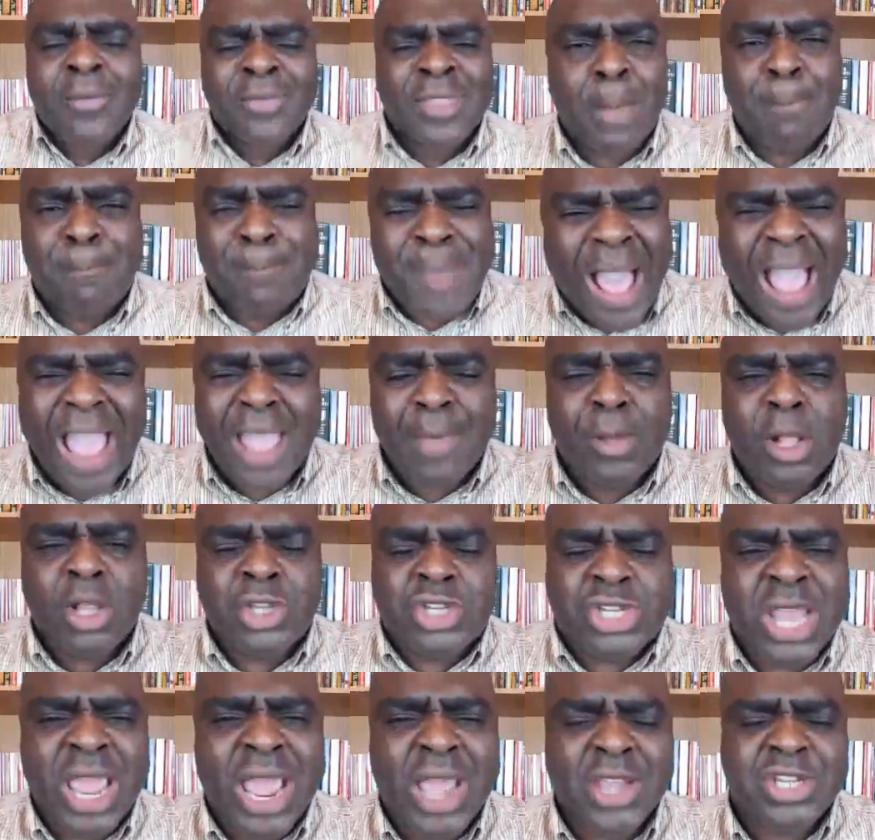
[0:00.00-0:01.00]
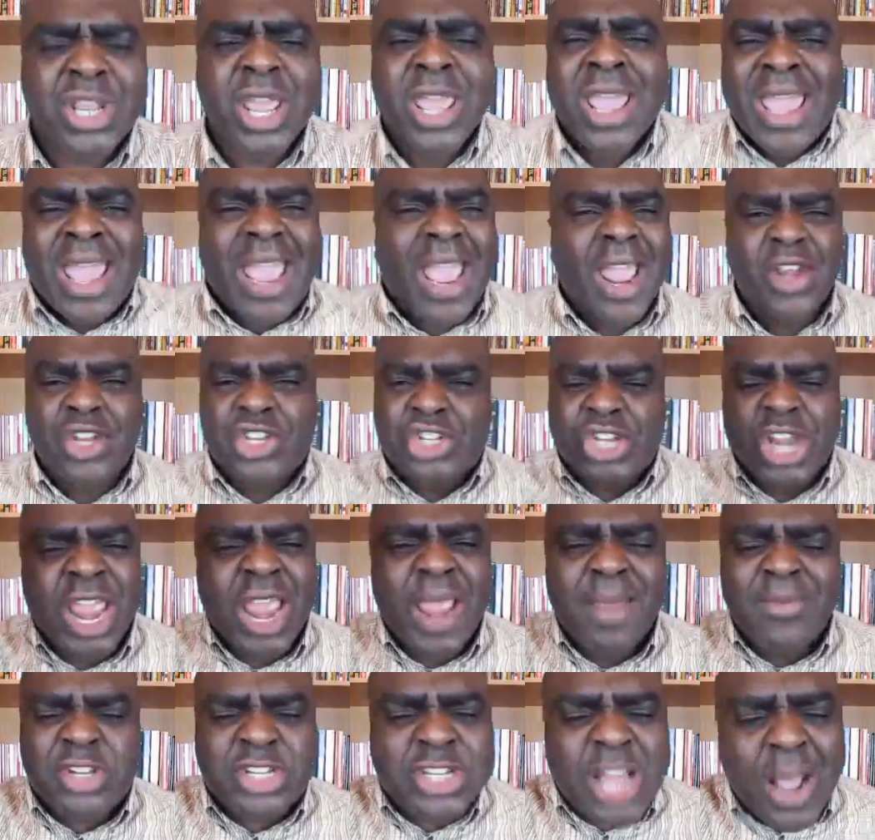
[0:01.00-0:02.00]
The Bible says in
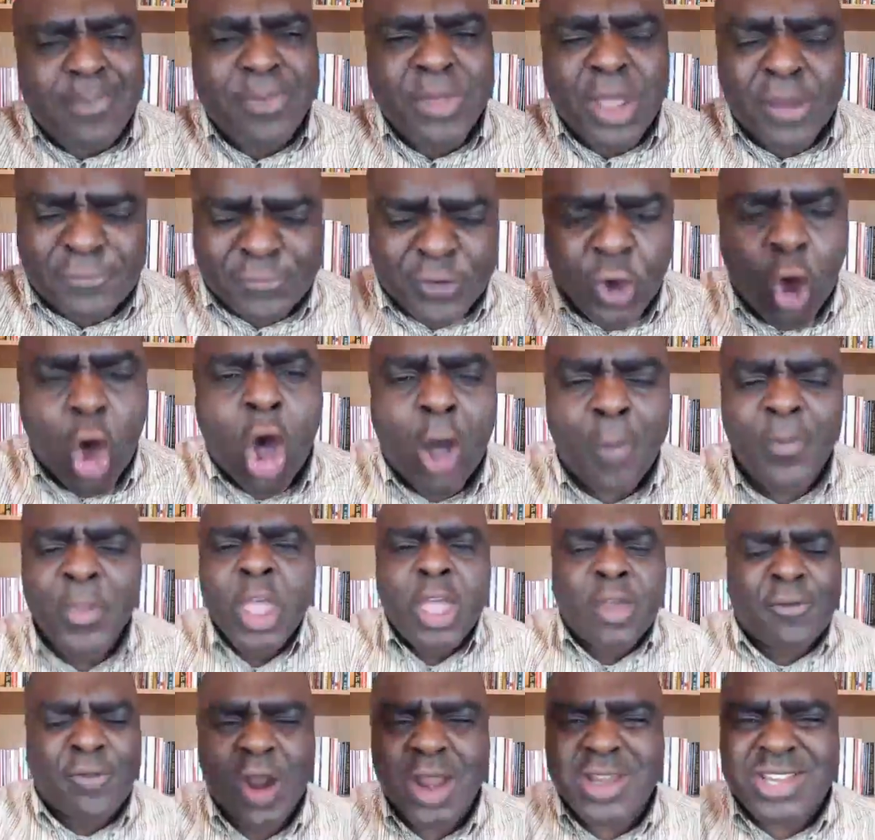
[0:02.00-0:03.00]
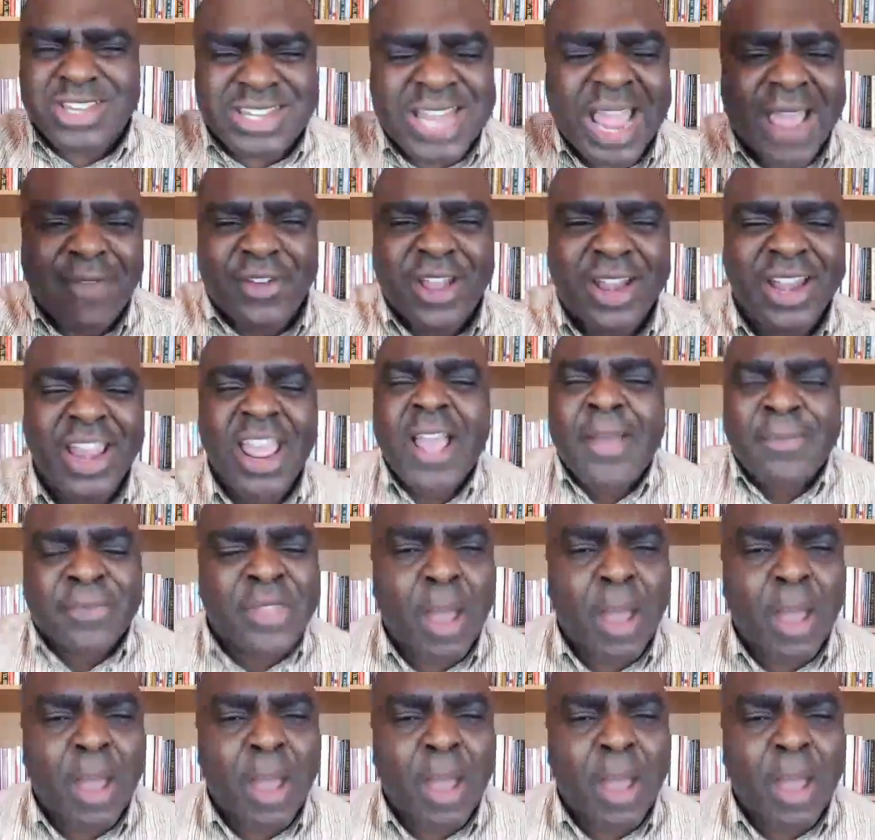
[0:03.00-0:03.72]
James chapter 4, verse 7,